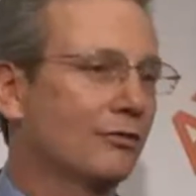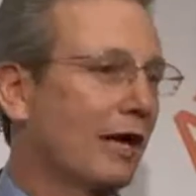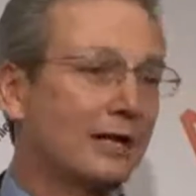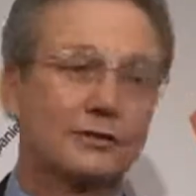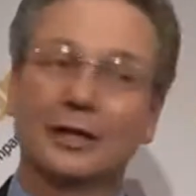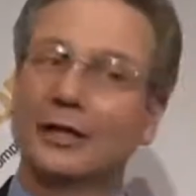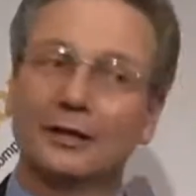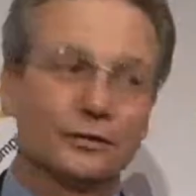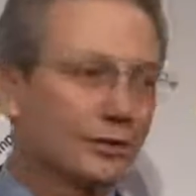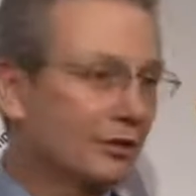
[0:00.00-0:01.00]
US,
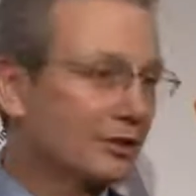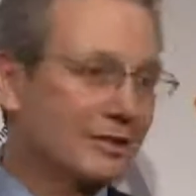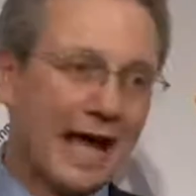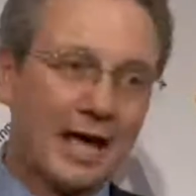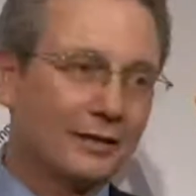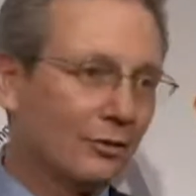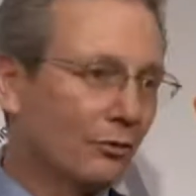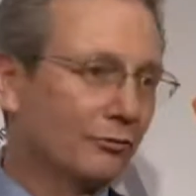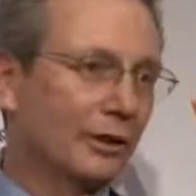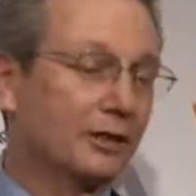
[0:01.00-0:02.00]
so it's not
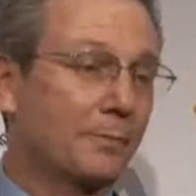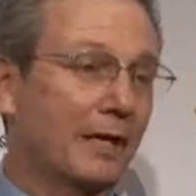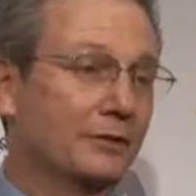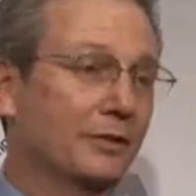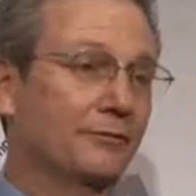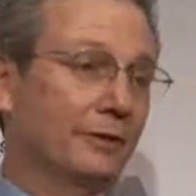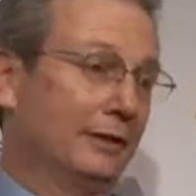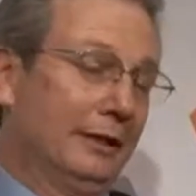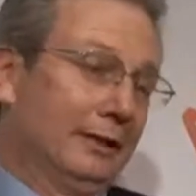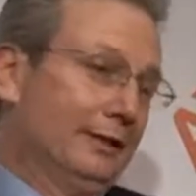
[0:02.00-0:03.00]
overly expensive.
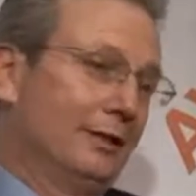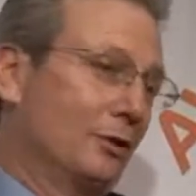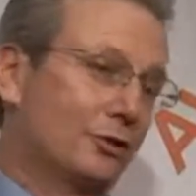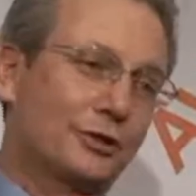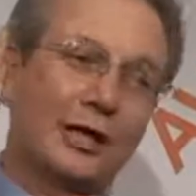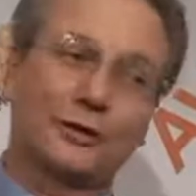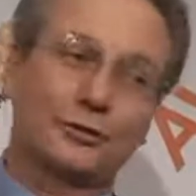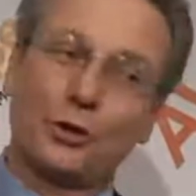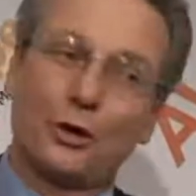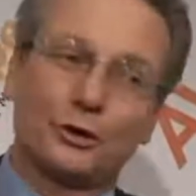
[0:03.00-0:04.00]
You know, so-
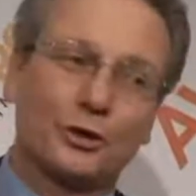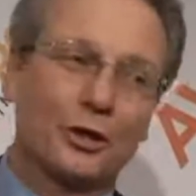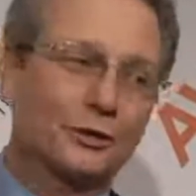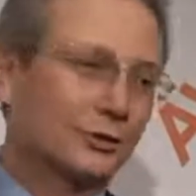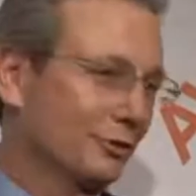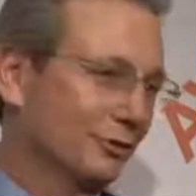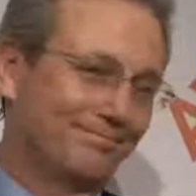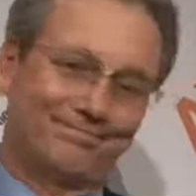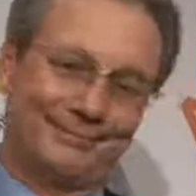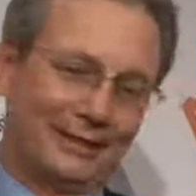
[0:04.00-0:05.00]
solar charges are,
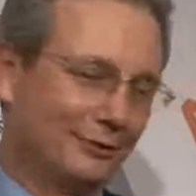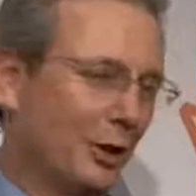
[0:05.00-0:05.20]
you know,